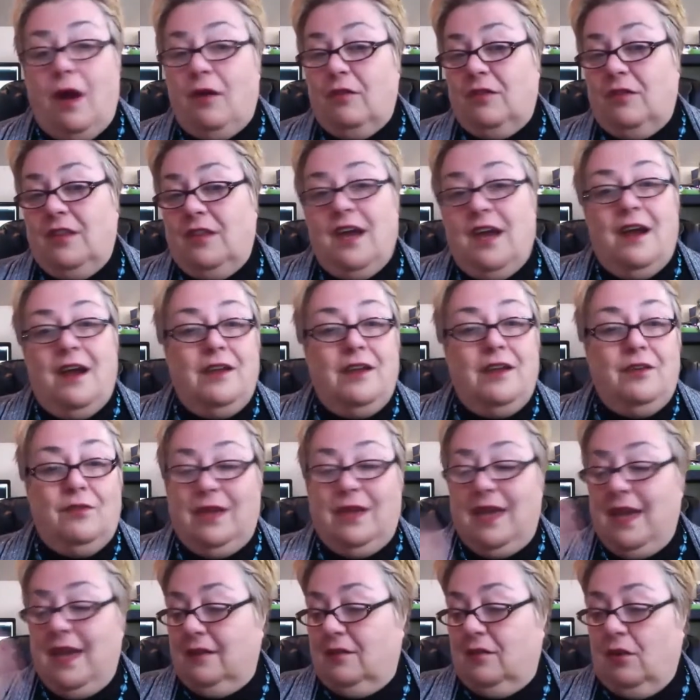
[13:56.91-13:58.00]
out there you
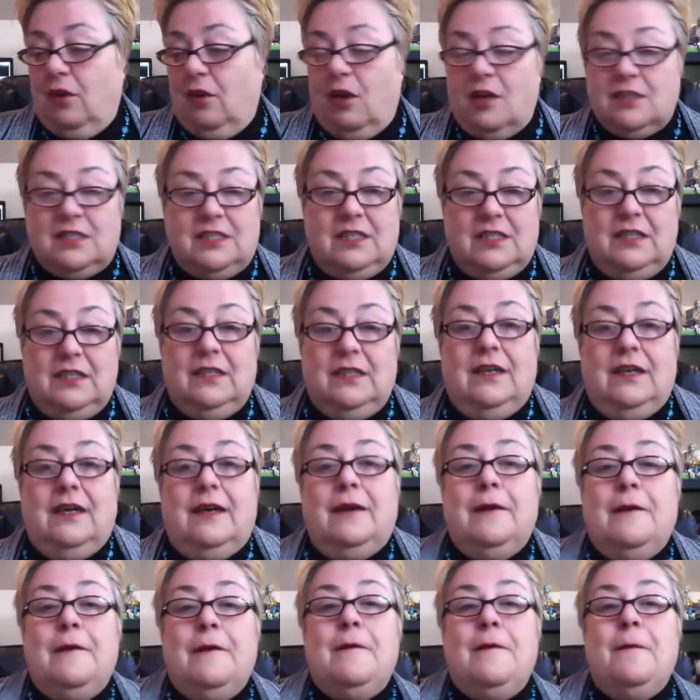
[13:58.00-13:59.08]
get lost in the
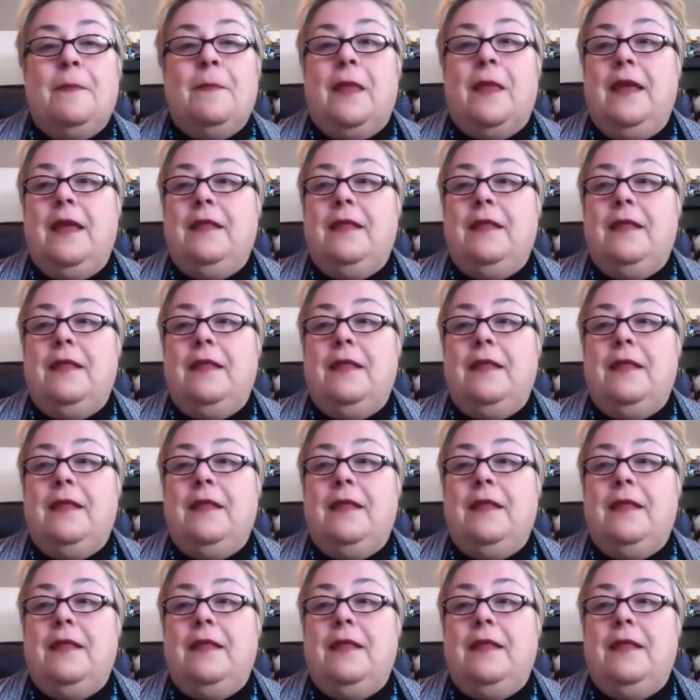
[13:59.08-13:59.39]
yeah.